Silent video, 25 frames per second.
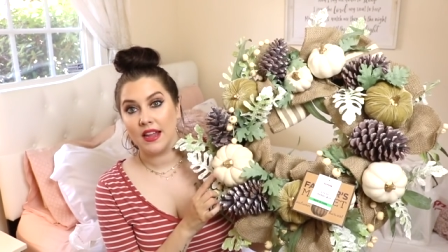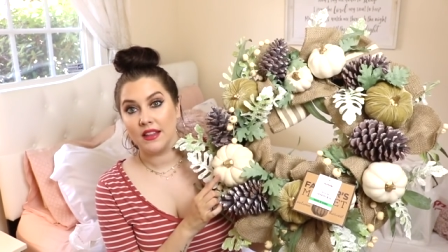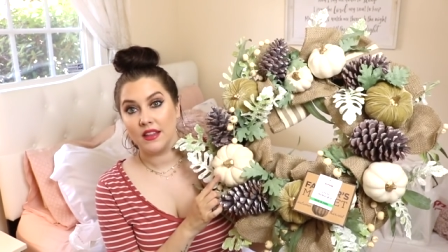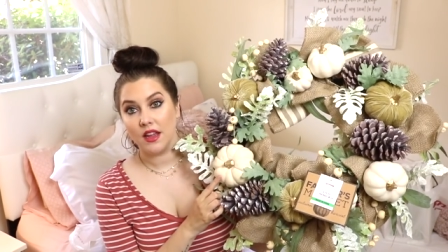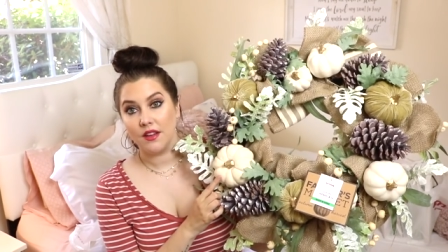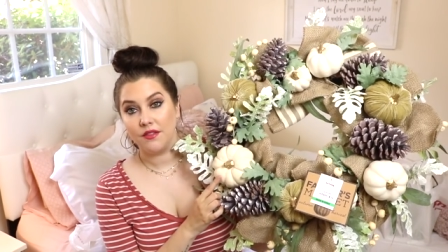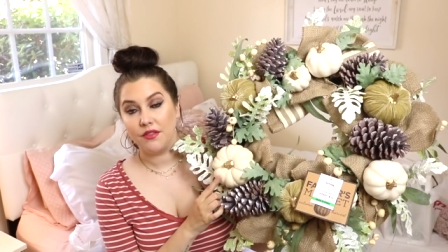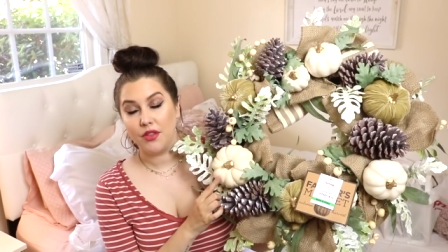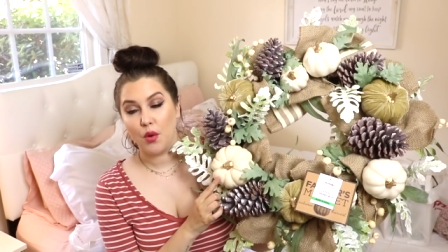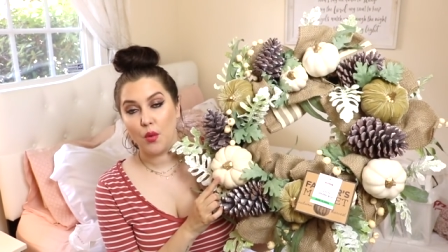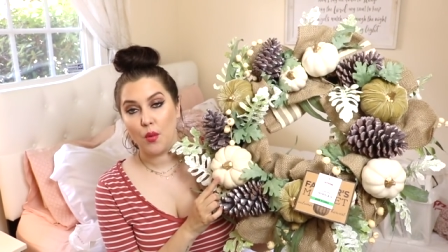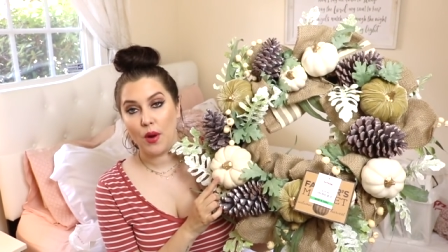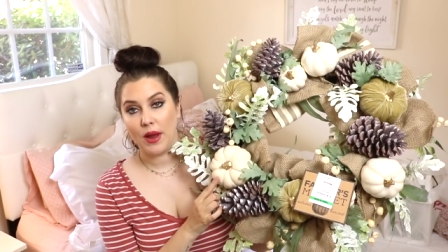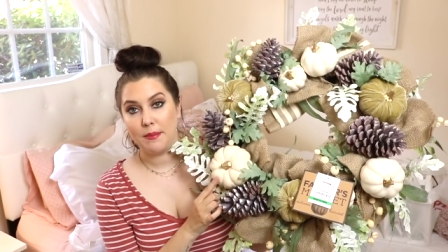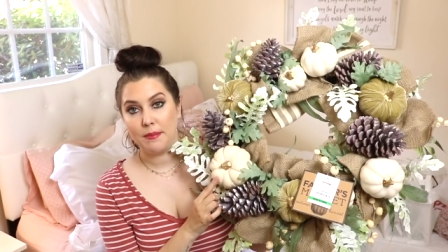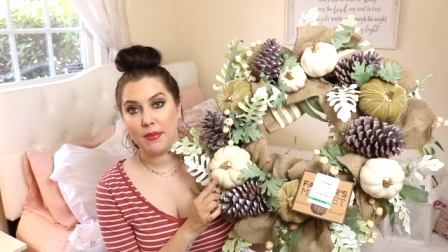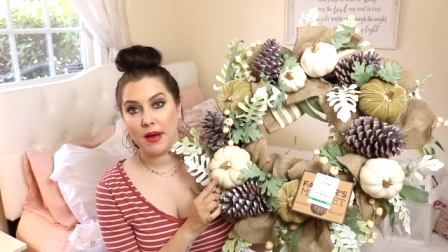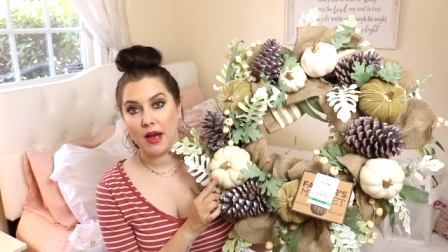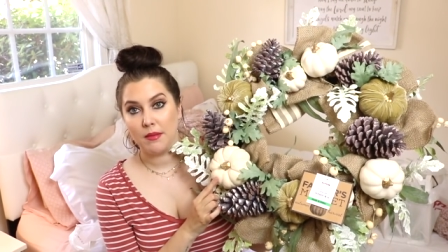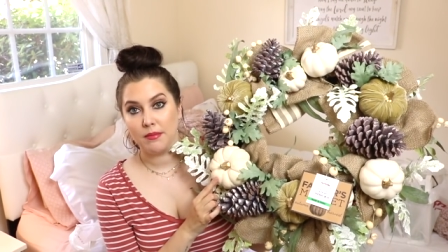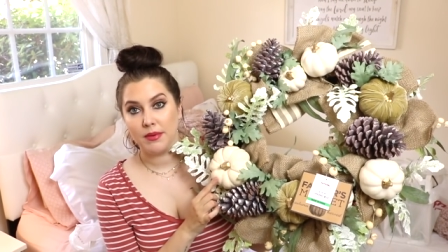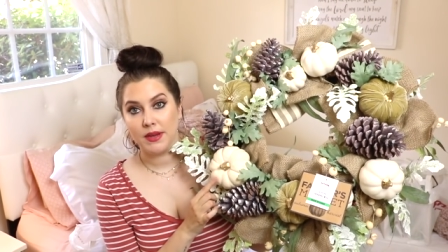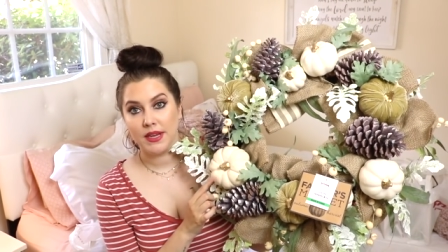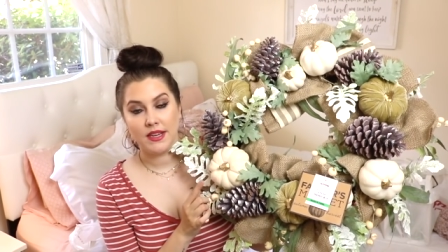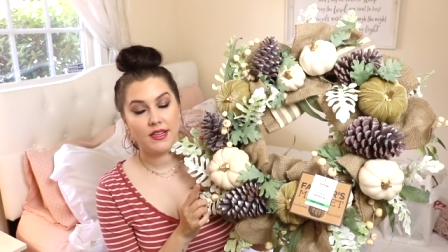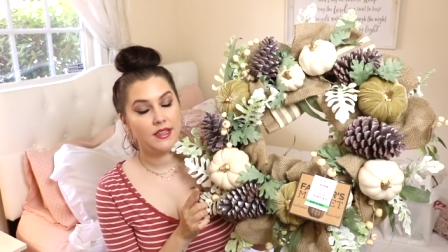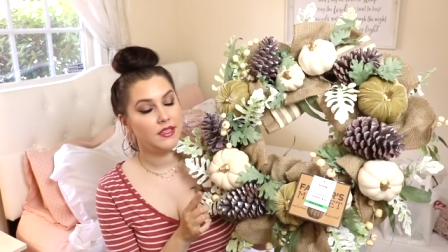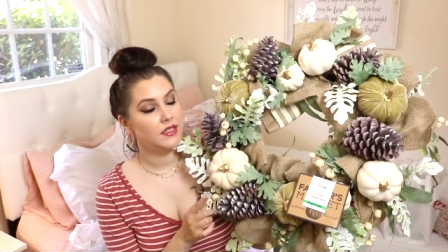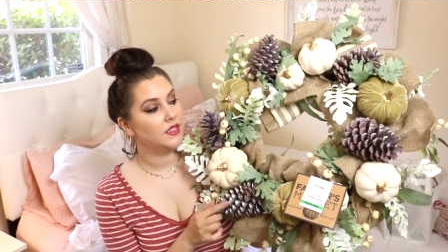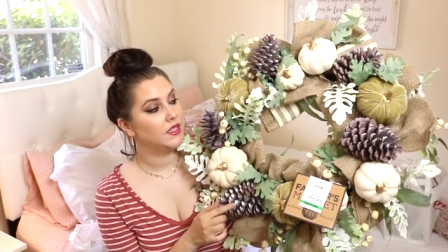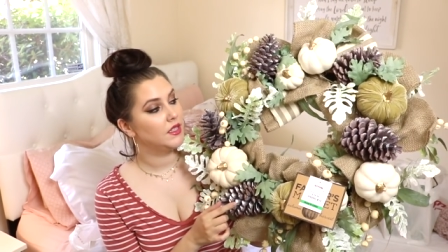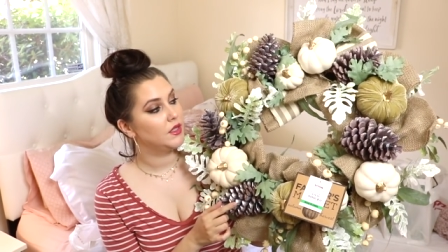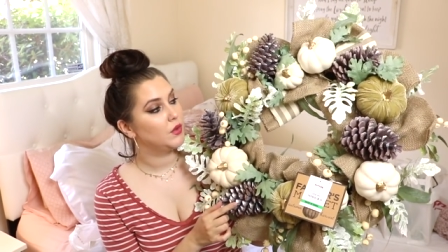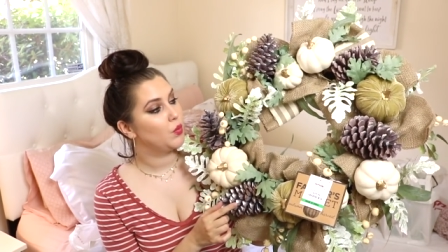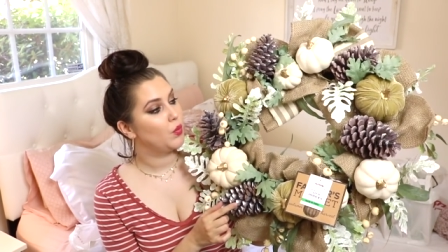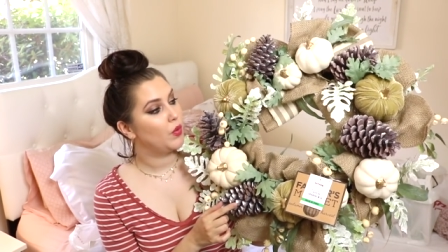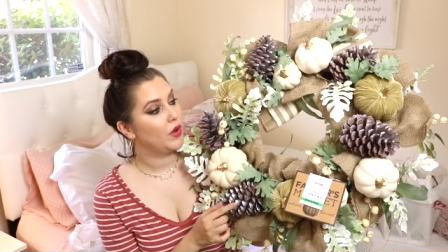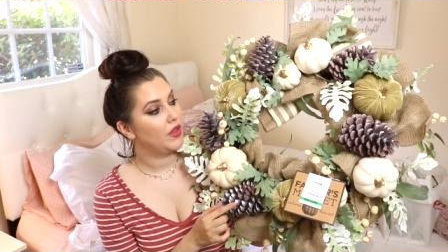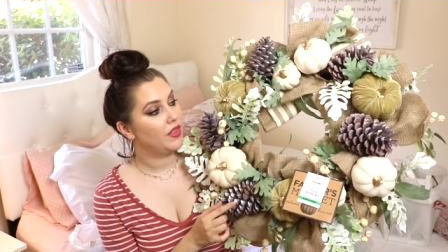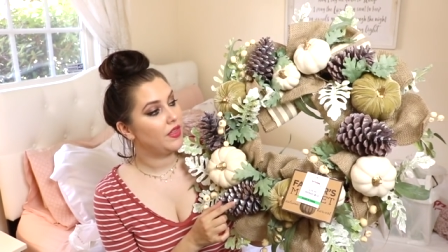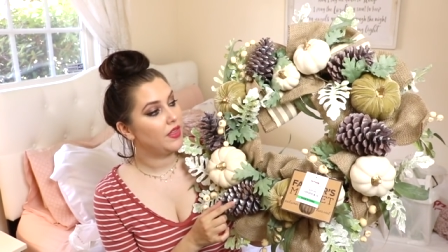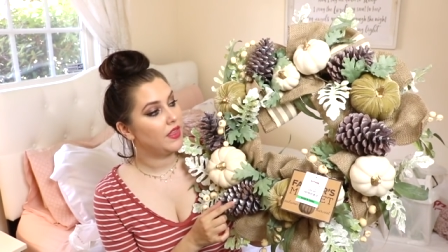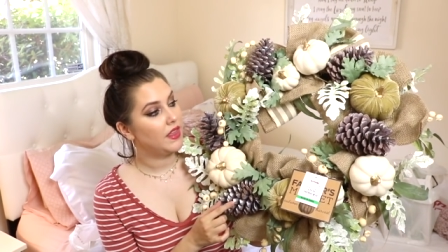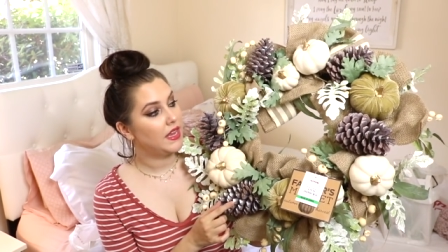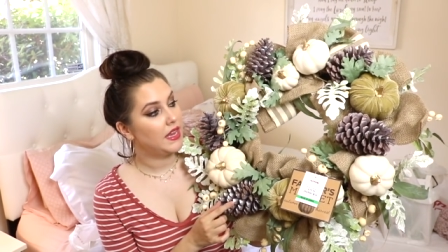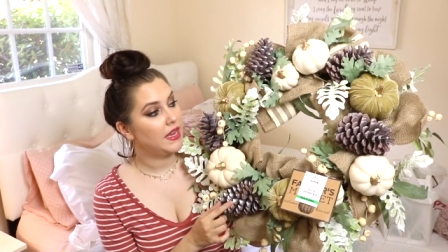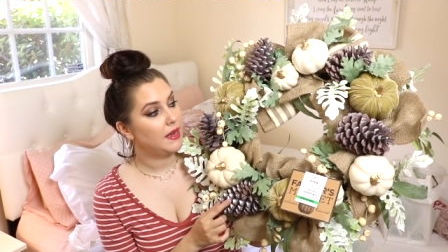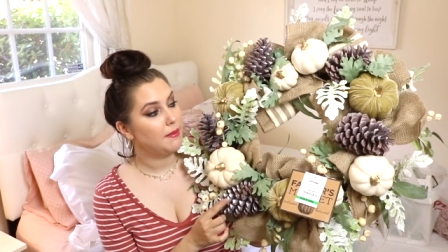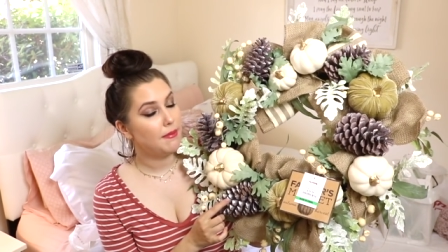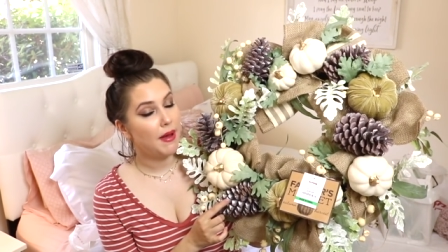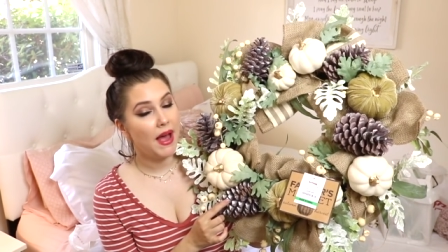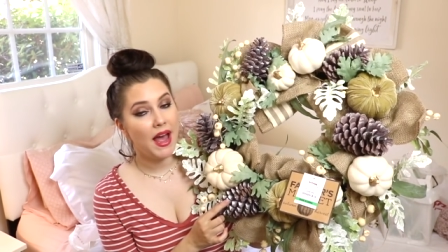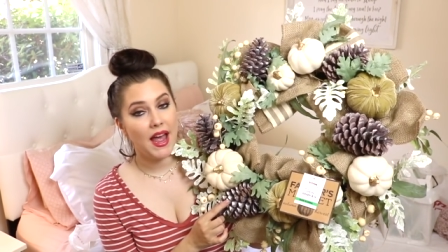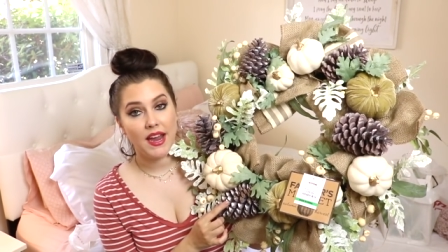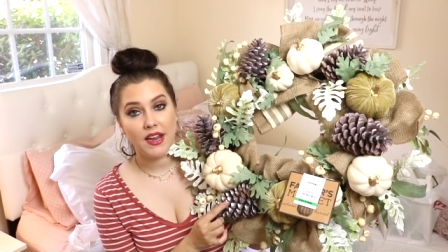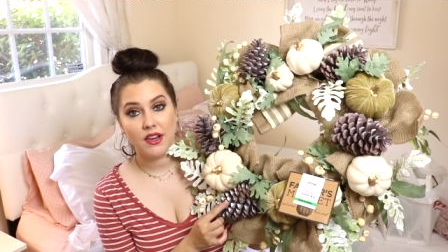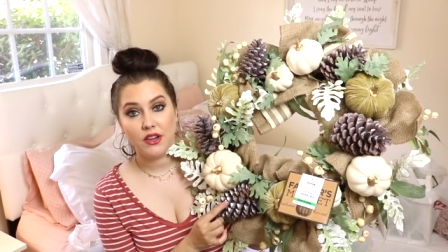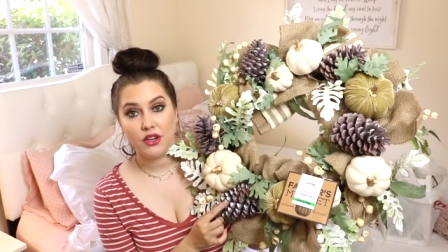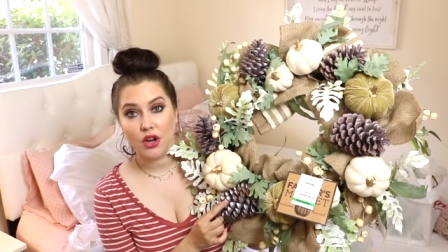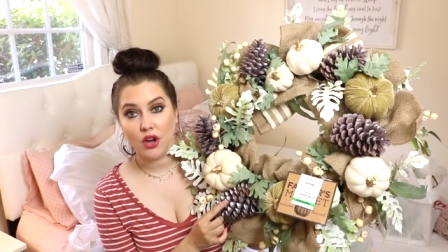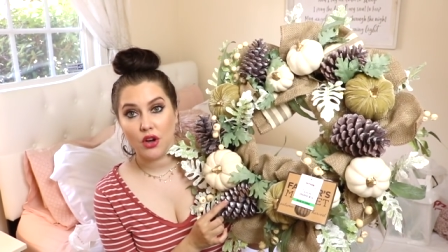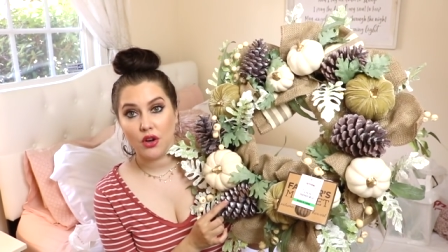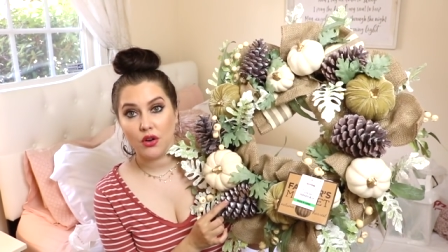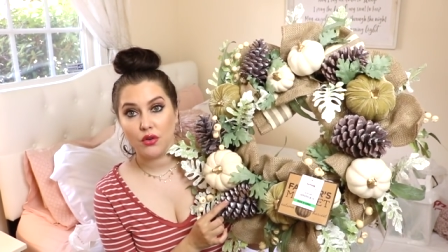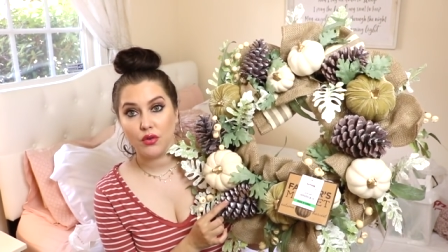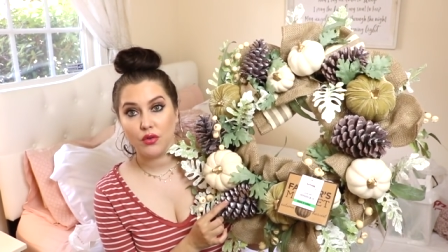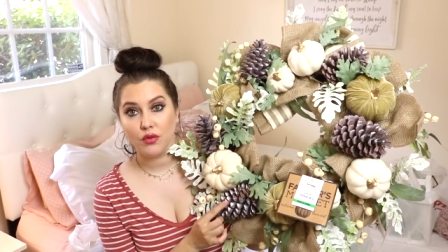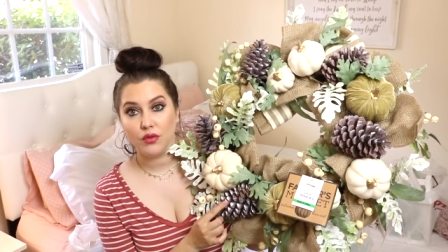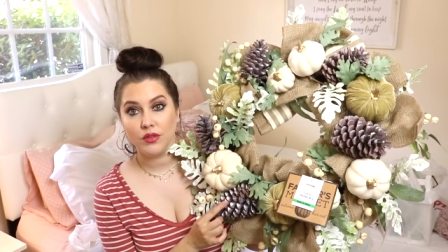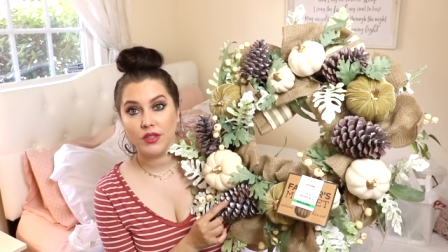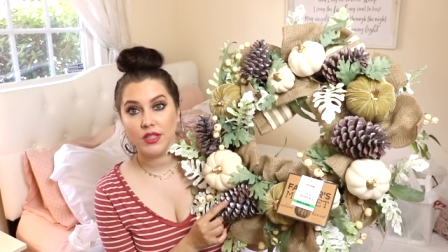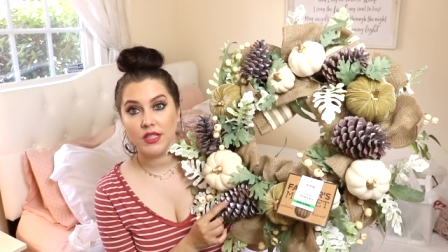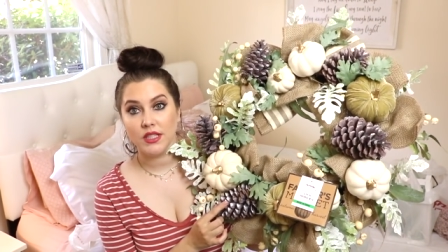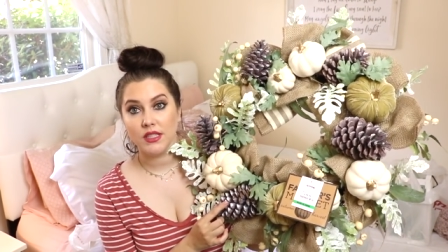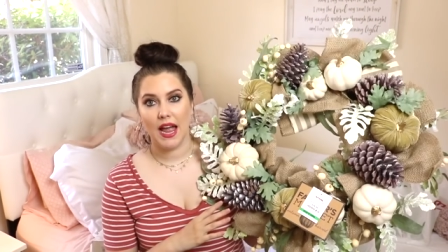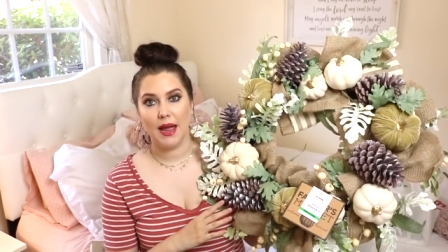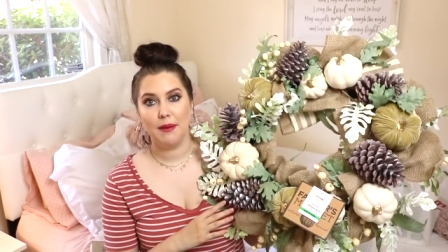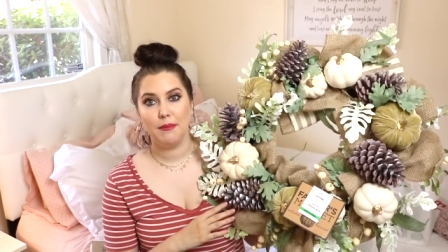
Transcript: I love the white pumpkins with the pine cones.